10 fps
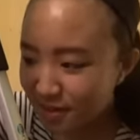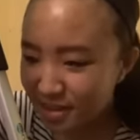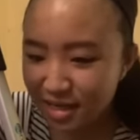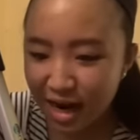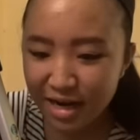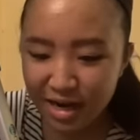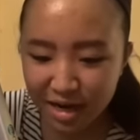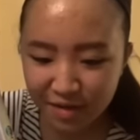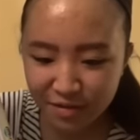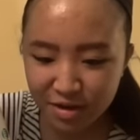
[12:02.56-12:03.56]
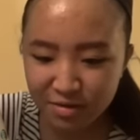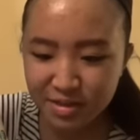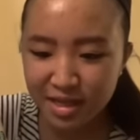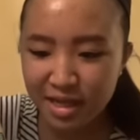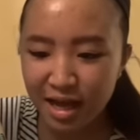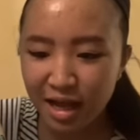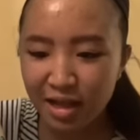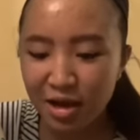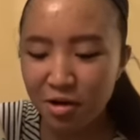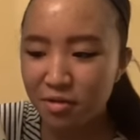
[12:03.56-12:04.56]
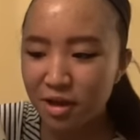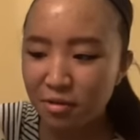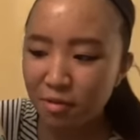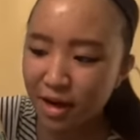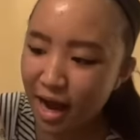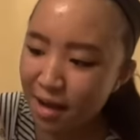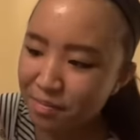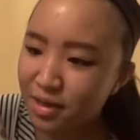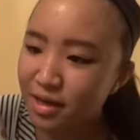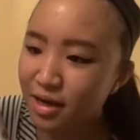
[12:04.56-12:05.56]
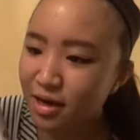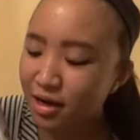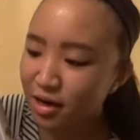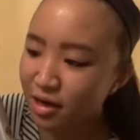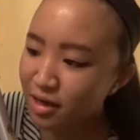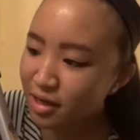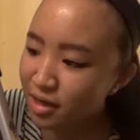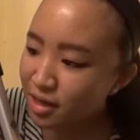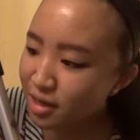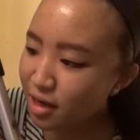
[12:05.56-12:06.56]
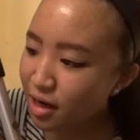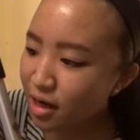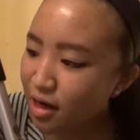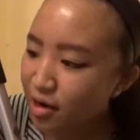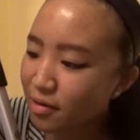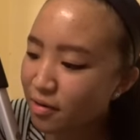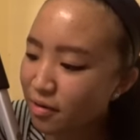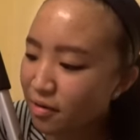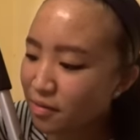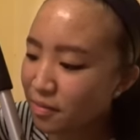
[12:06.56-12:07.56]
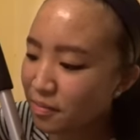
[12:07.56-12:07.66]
Did I not even use the yellow? Like, what happened here? Oh,